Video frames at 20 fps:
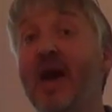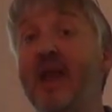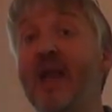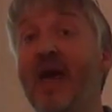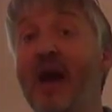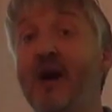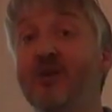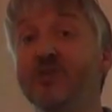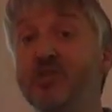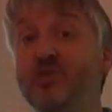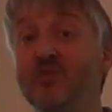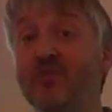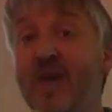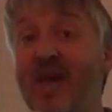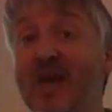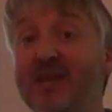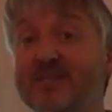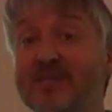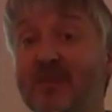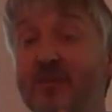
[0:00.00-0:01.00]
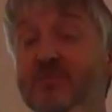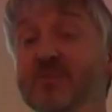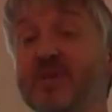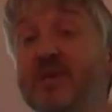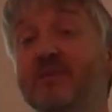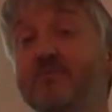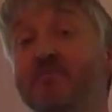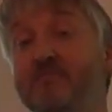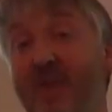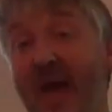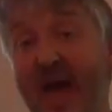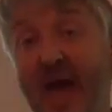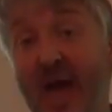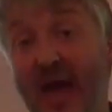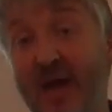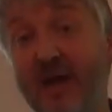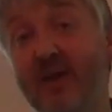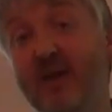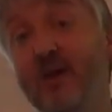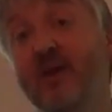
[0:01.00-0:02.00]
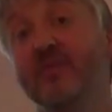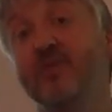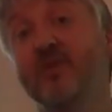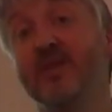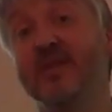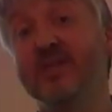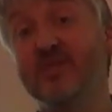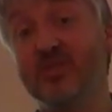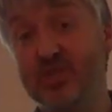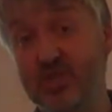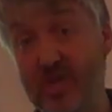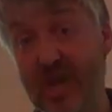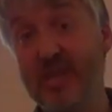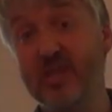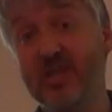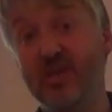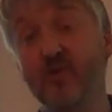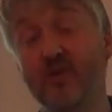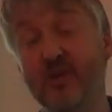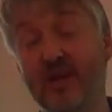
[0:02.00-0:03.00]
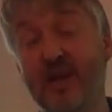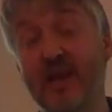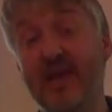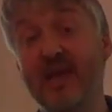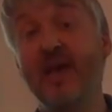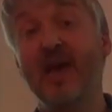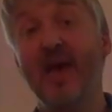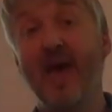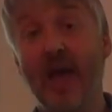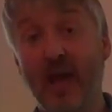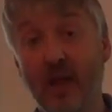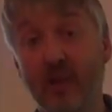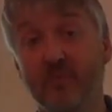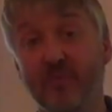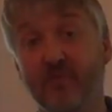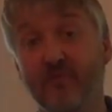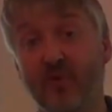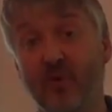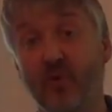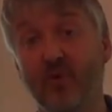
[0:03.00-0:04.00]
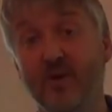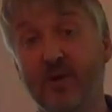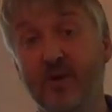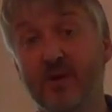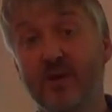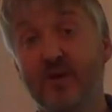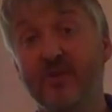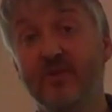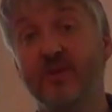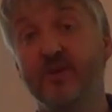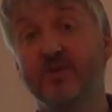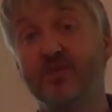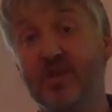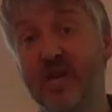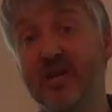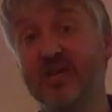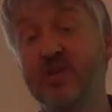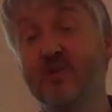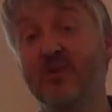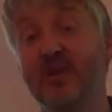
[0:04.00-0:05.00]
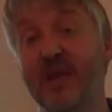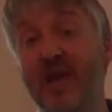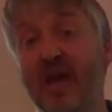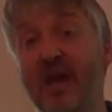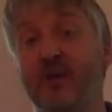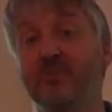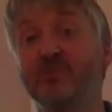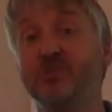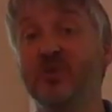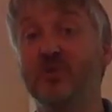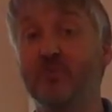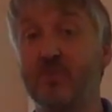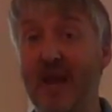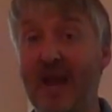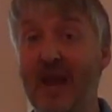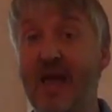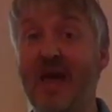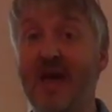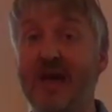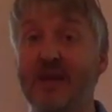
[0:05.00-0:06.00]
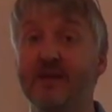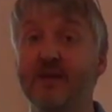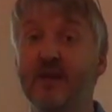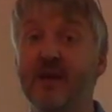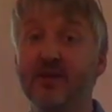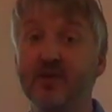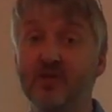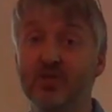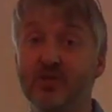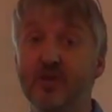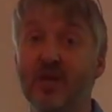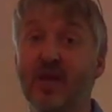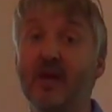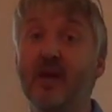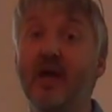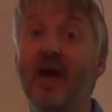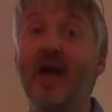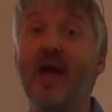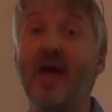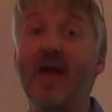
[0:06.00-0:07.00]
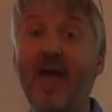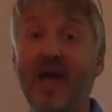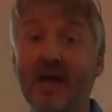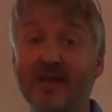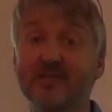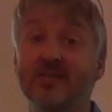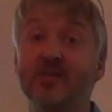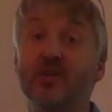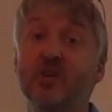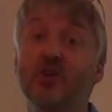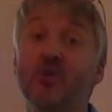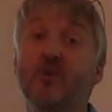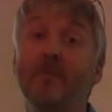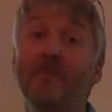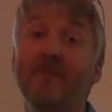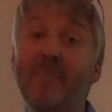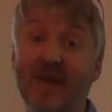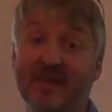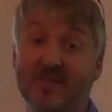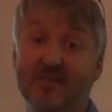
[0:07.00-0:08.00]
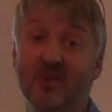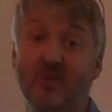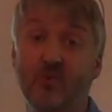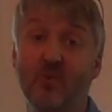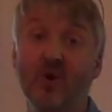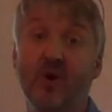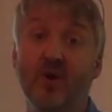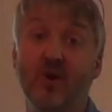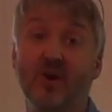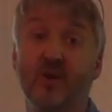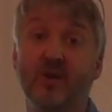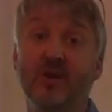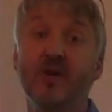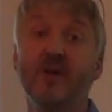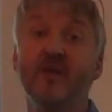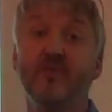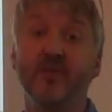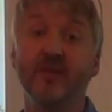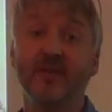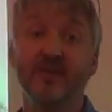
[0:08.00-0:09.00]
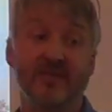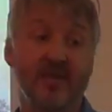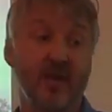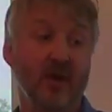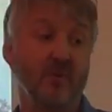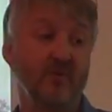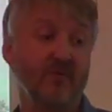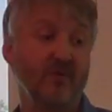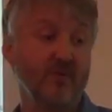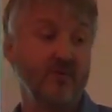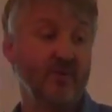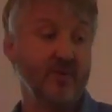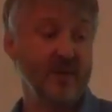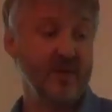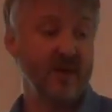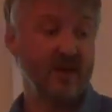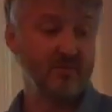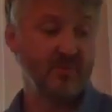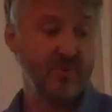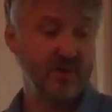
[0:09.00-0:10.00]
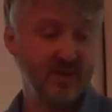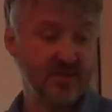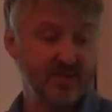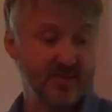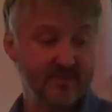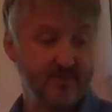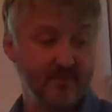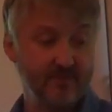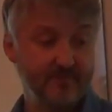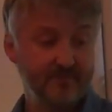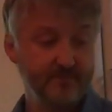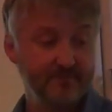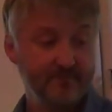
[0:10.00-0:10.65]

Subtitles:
and how do you get something back that is genuinely helpful, that genuinely helps you plan and execute better work that is helpful for the young person.